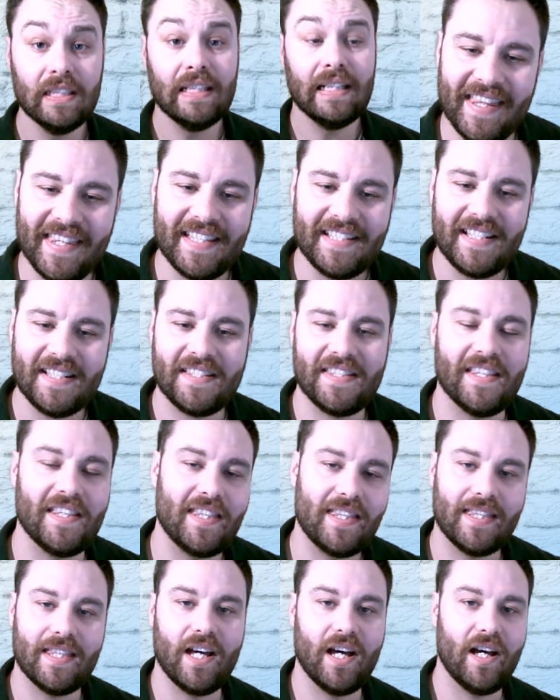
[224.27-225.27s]
This is the
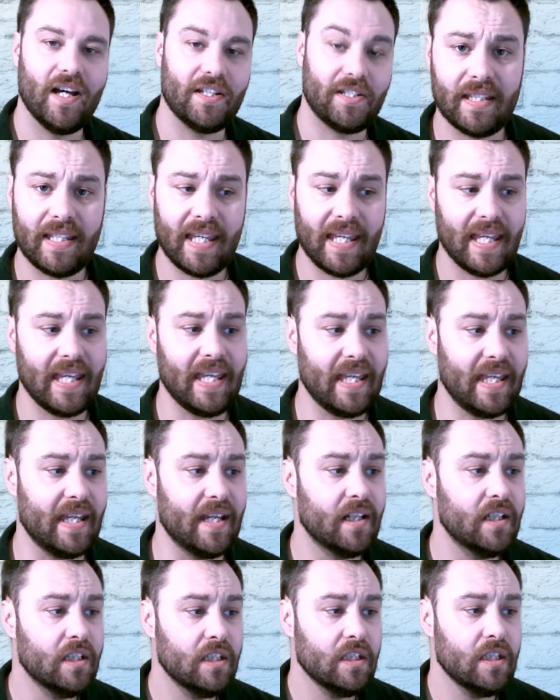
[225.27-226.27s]
third
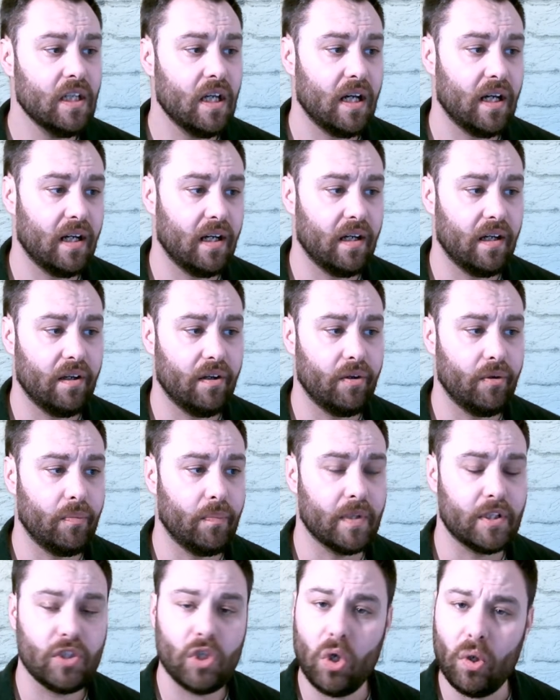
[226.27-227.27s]
key
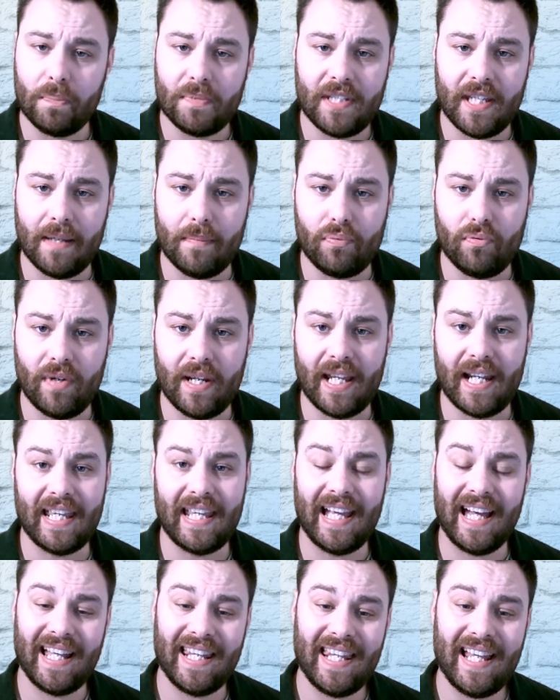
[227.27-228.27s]
top tip,
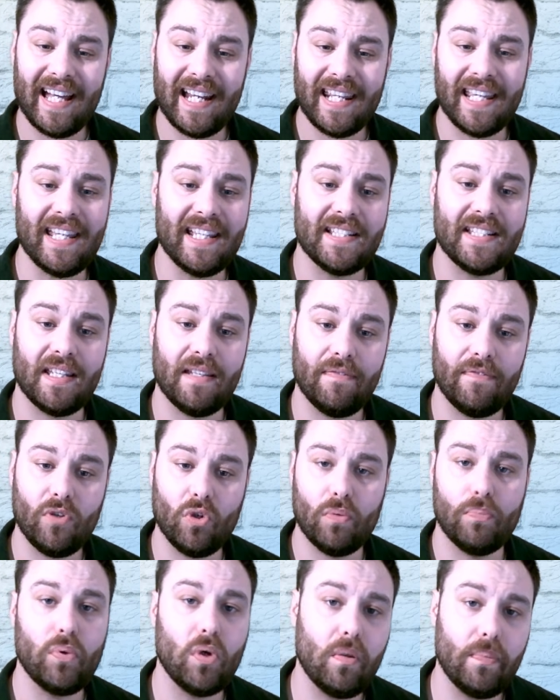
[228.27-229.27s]
really, and that is if
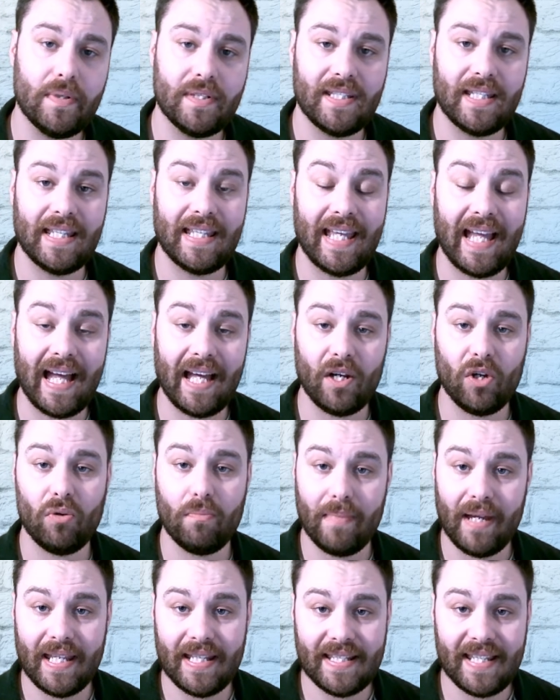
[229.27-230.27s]
your property cannot
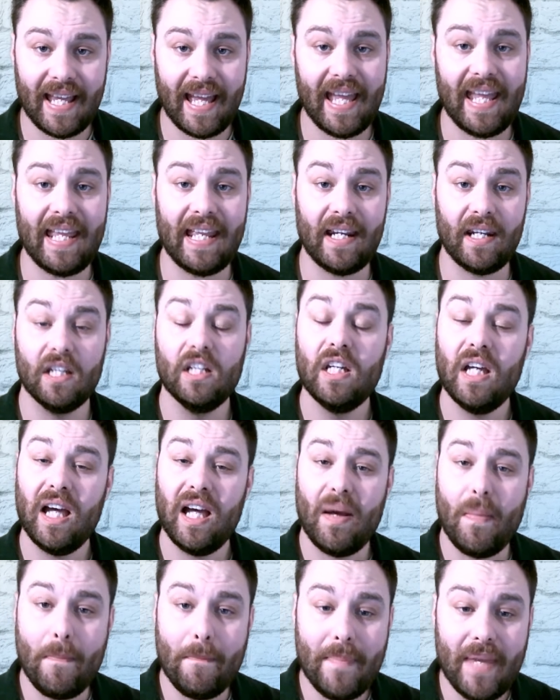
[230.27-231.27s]
maintain
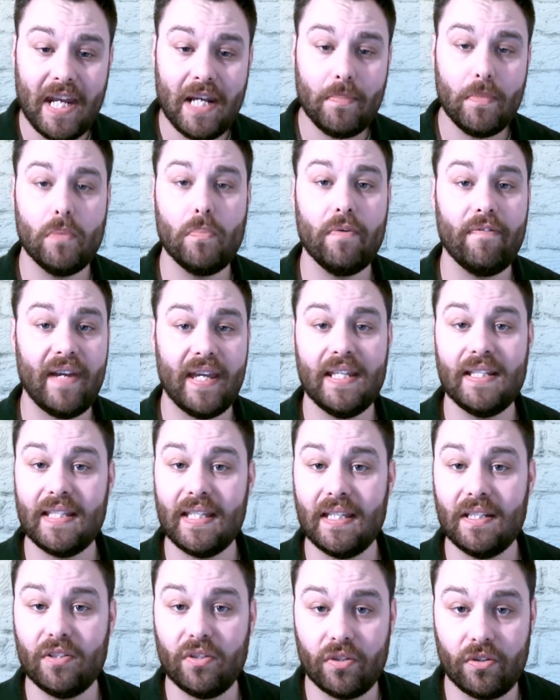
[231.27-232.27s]
a minimum of 18
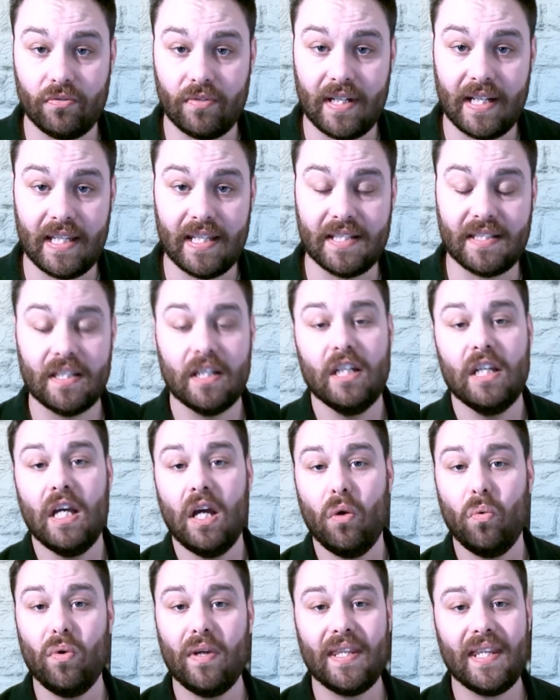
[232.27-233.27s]
degrees
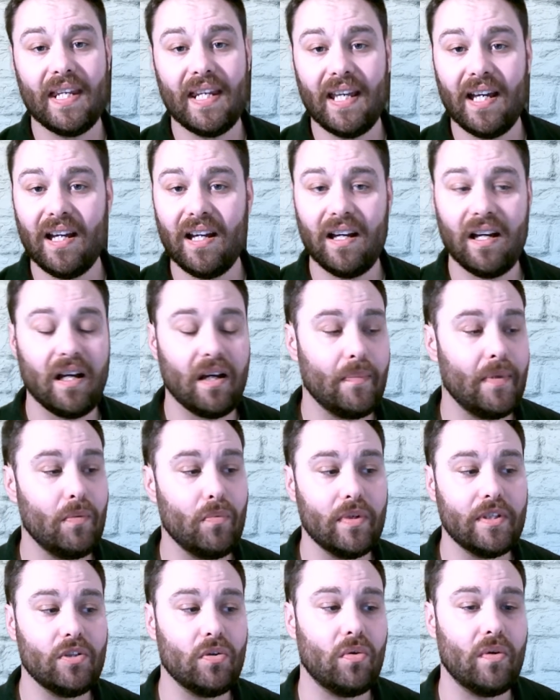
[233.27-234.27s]
within,
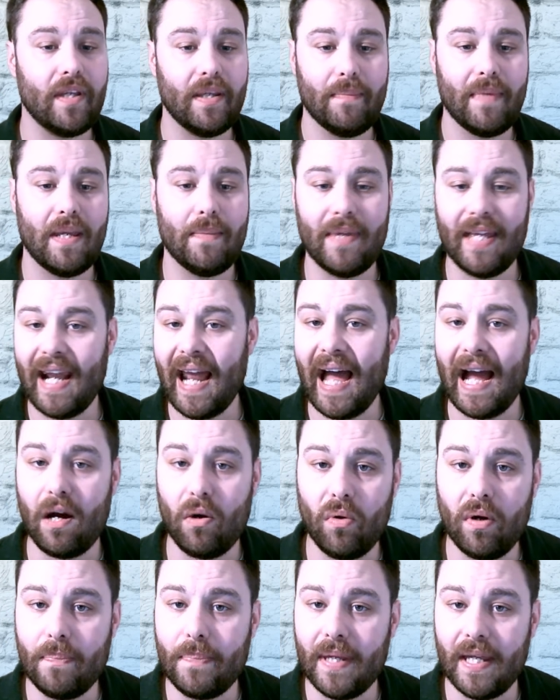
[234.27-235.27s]
we're talking maybe an
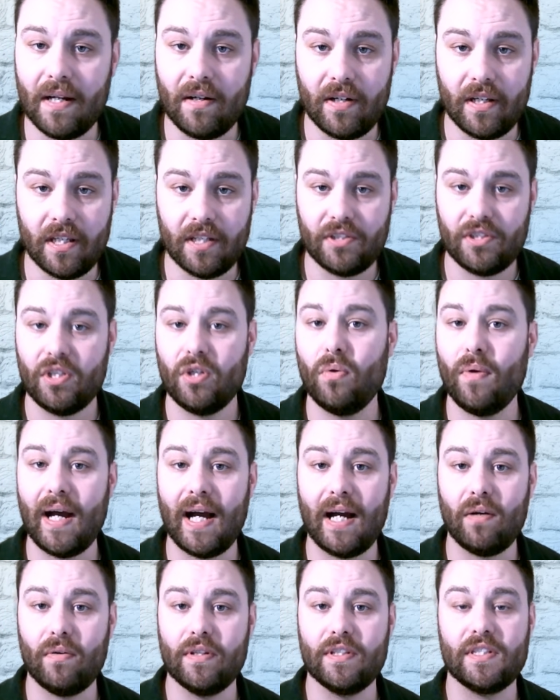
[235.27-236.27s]
hour period, 2
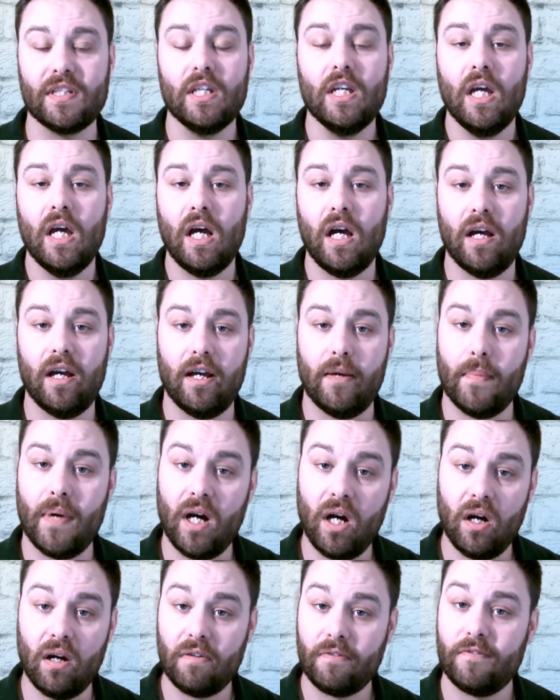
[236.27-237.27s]
hours
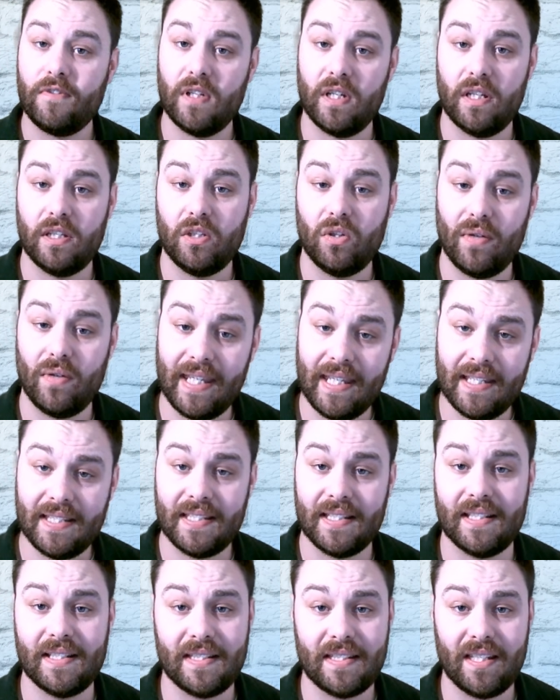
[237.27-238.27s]
after your
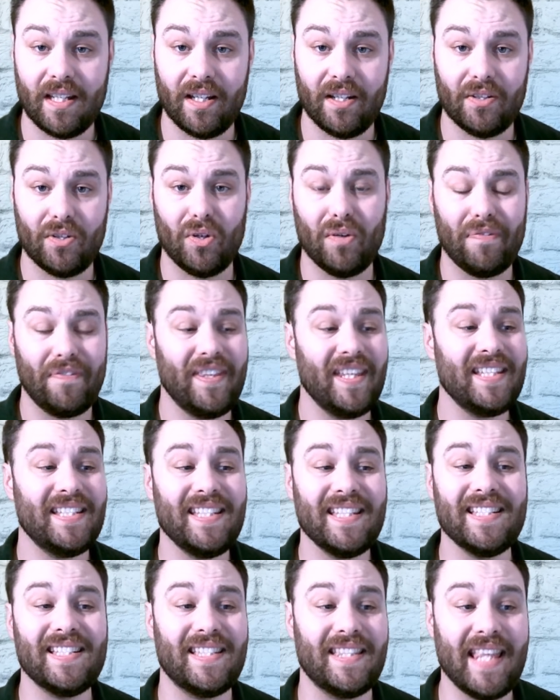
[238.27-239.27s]
heating is turned off. This
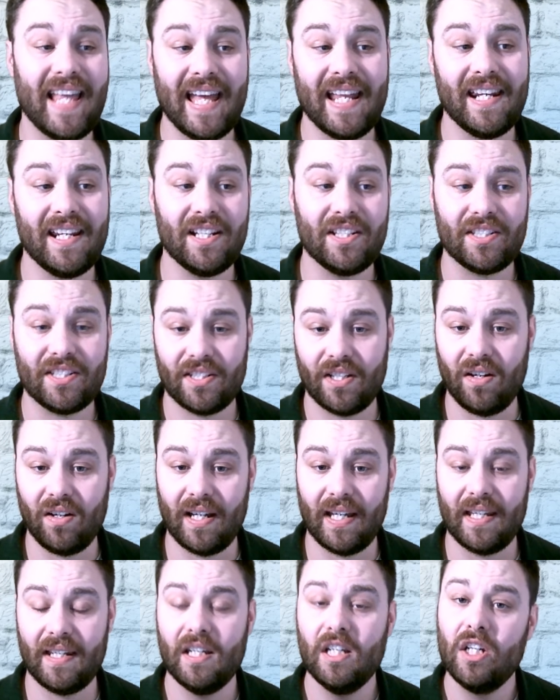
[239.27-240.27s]
is then a
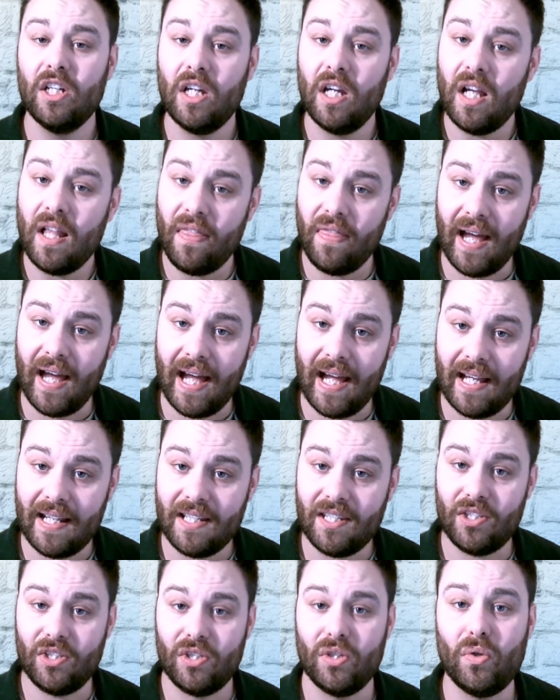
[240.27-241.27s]
sign that
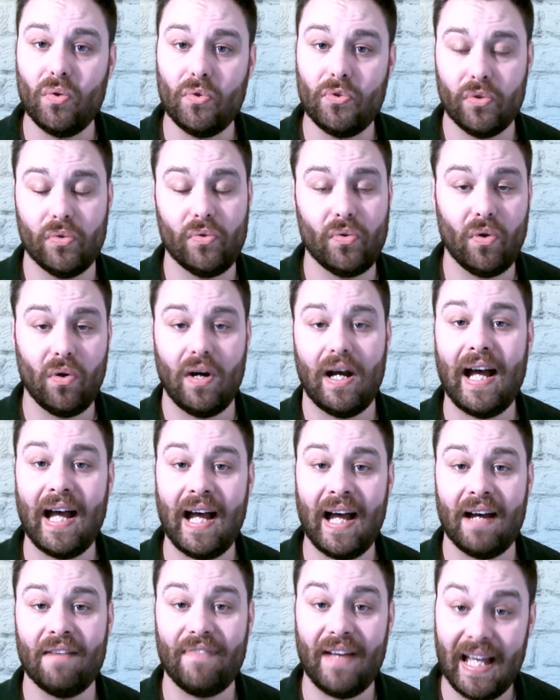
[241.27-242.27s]
you do not
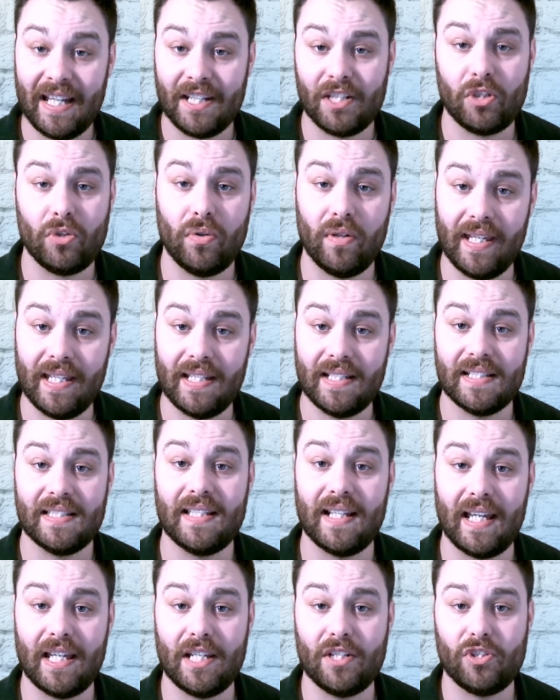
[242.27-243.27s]
have adequate
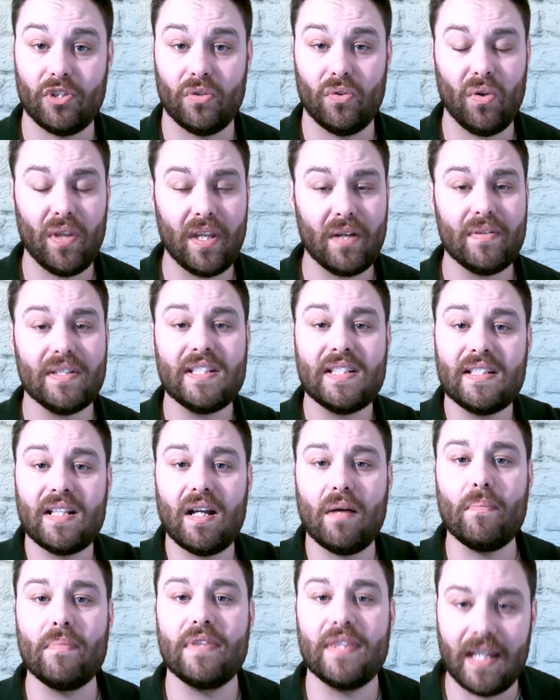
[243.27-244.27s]
insulation, or there is
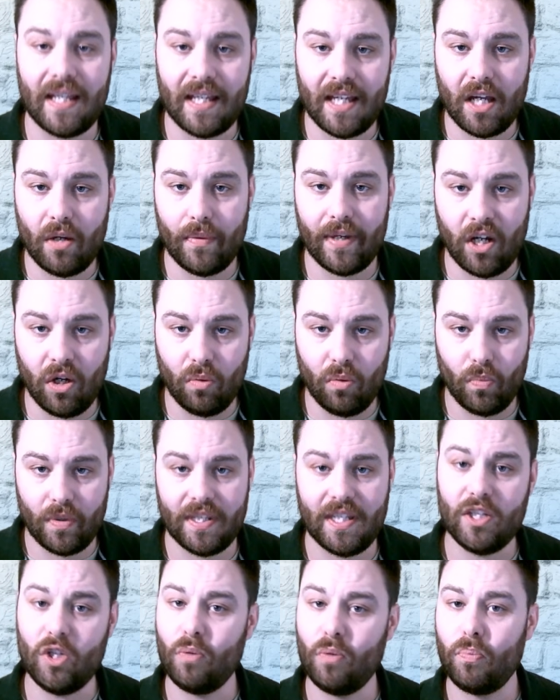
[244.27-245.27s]
something going on
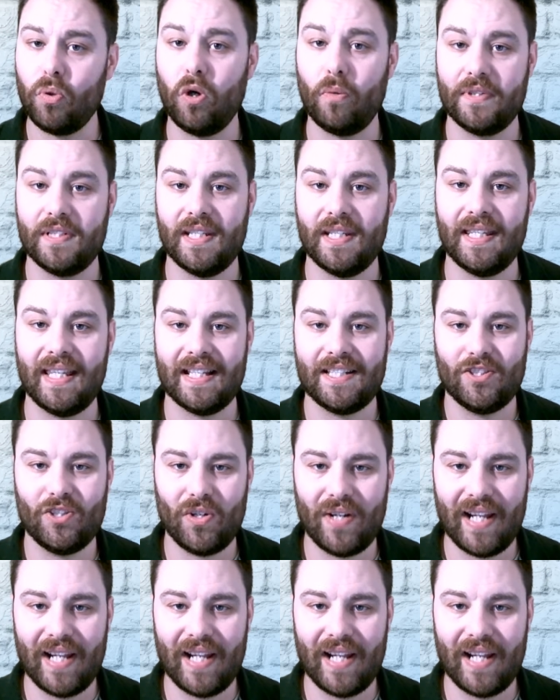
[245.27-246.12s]
within your property that's not